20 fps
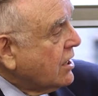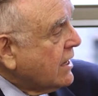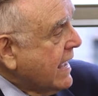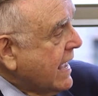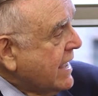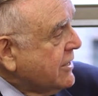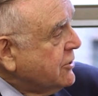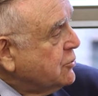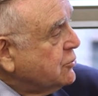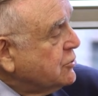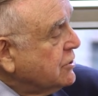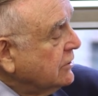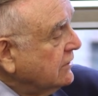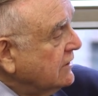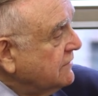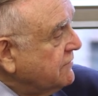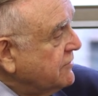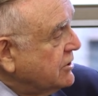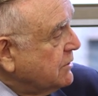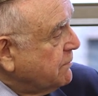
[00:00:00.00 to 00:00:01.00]
can you
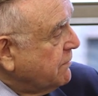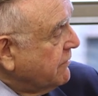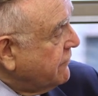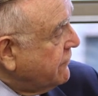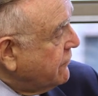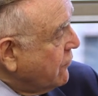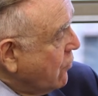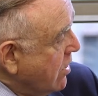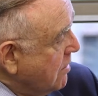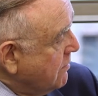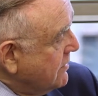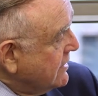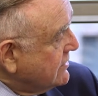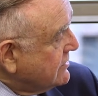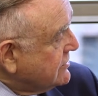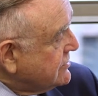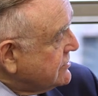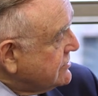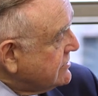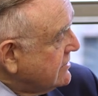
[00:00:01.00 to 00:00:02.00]
deliver the
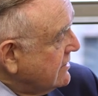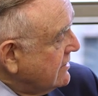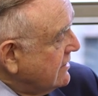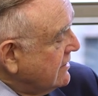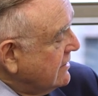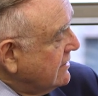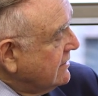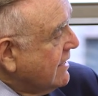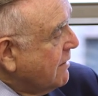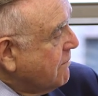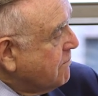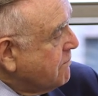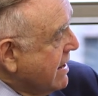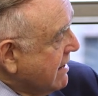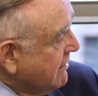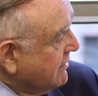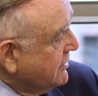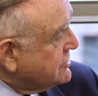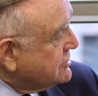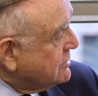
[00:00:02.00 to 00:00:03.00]
performance that
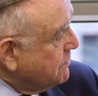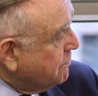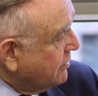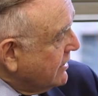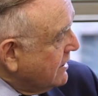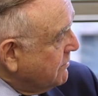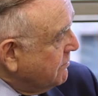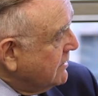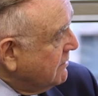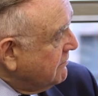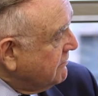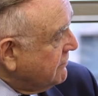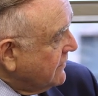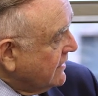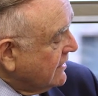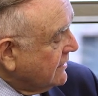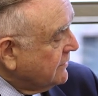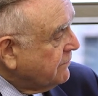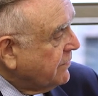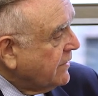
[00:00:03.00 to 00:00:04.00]
merits a premium
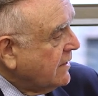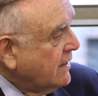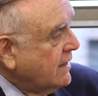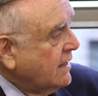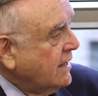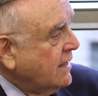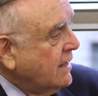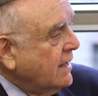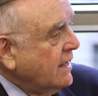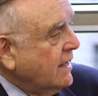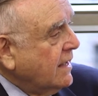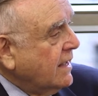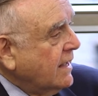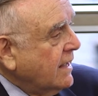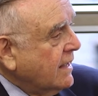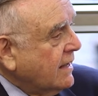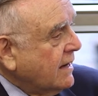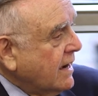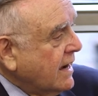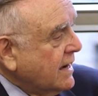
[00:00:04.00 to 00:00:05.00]
fee?
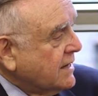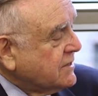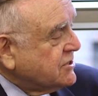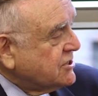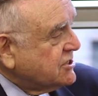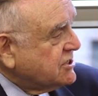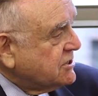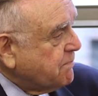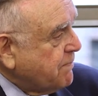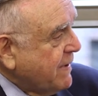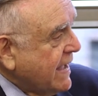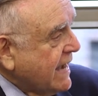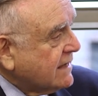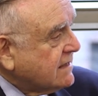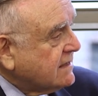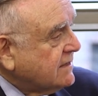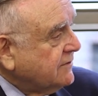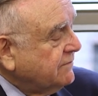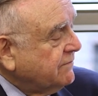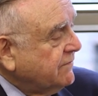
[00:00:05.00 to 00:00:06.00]
And I
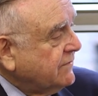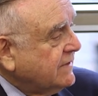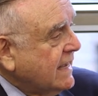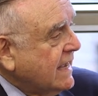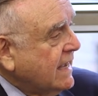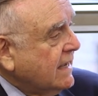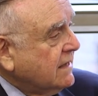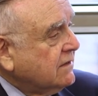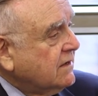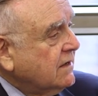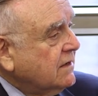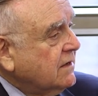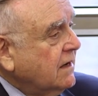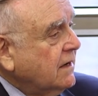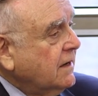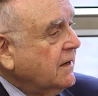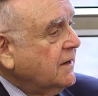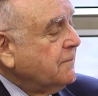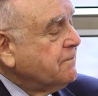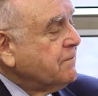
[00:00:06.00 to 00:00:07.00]
suspect that
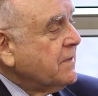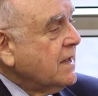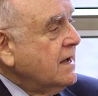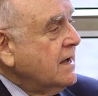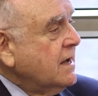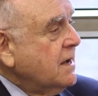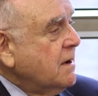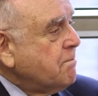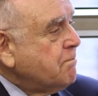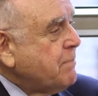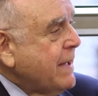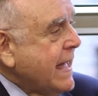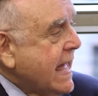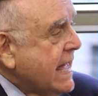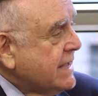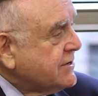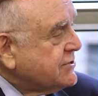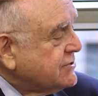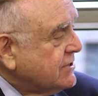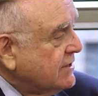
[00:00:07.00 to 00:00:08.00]
um,
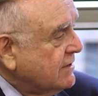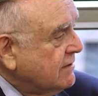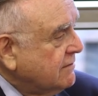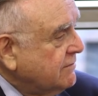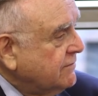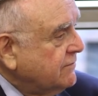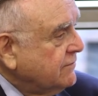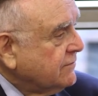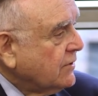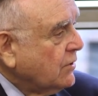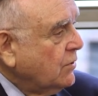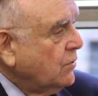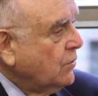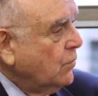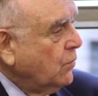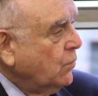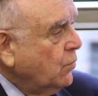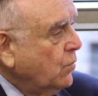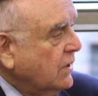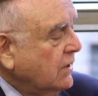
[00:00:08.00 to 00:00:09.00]
passive
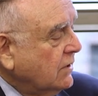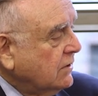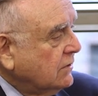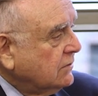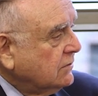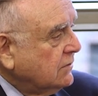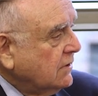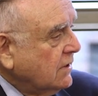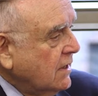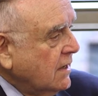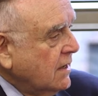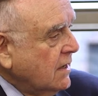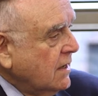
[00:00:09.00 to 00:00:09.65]
will,